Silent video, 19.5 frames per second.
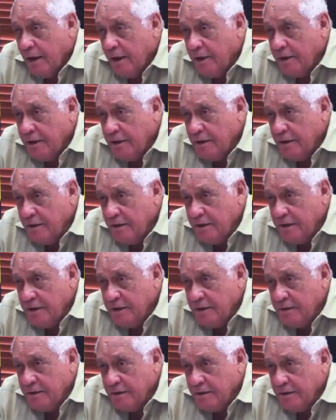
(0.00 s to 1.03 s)
And
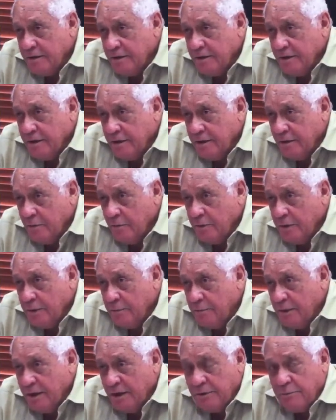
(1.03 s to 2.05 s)
indeed, we
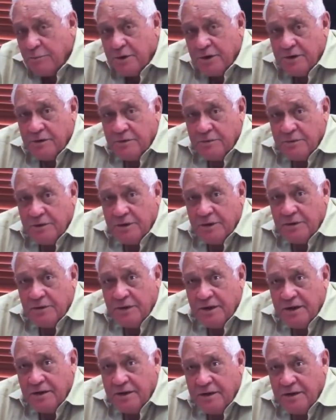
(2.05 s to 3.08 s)
built Britain with a
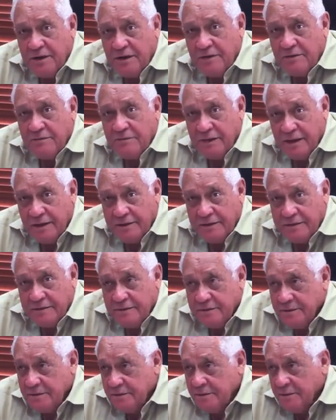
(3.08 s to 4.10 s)
great deal of that.
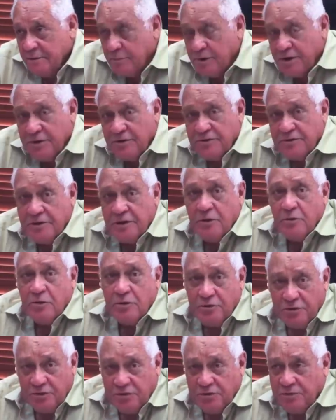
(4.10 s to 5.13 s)
Britain still
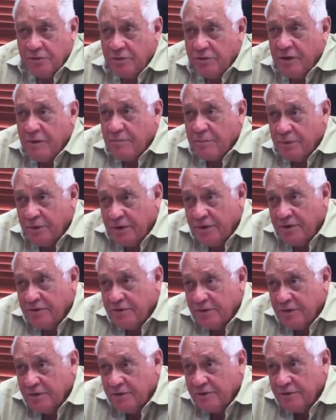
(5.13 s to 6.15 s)
owes us for
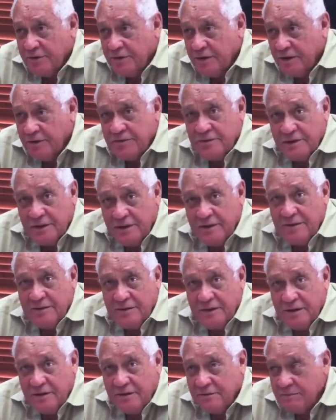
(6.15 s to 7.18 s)
reparations, and I still
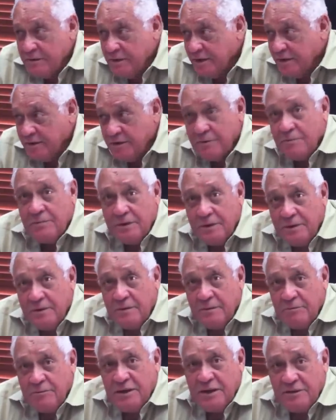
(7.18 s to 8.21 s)
intend to make them
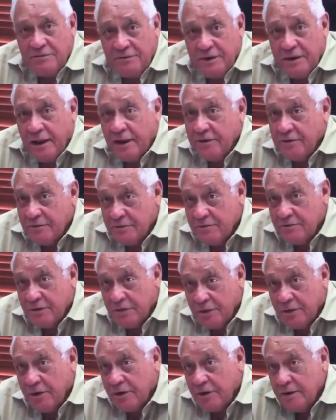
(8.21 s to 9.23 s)
pay for that
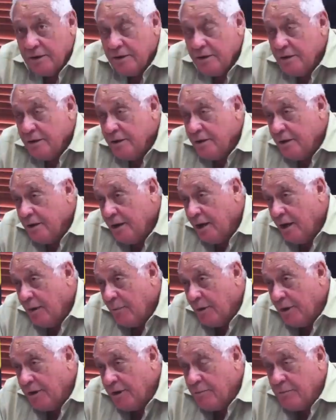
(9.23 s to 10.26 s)
overall.
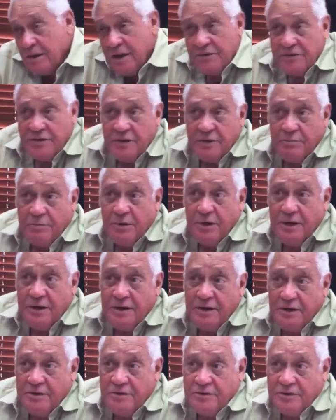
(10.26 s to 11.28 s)
But the basic point
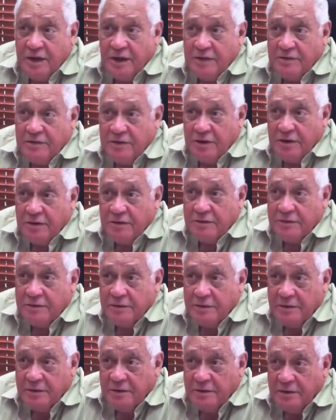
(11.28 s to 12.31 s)
is that, you know,
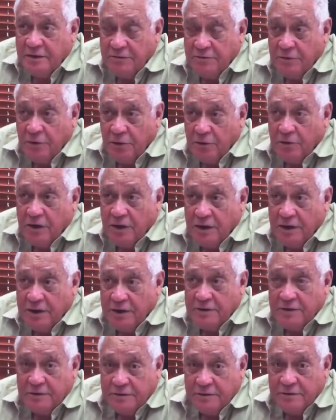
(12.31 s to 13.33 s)
if you look on
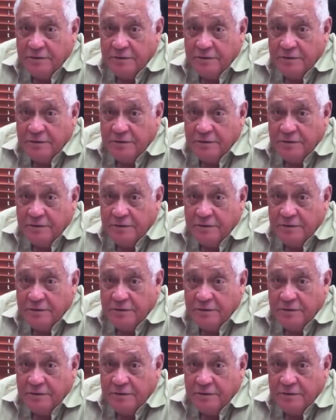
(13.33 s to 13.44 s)
it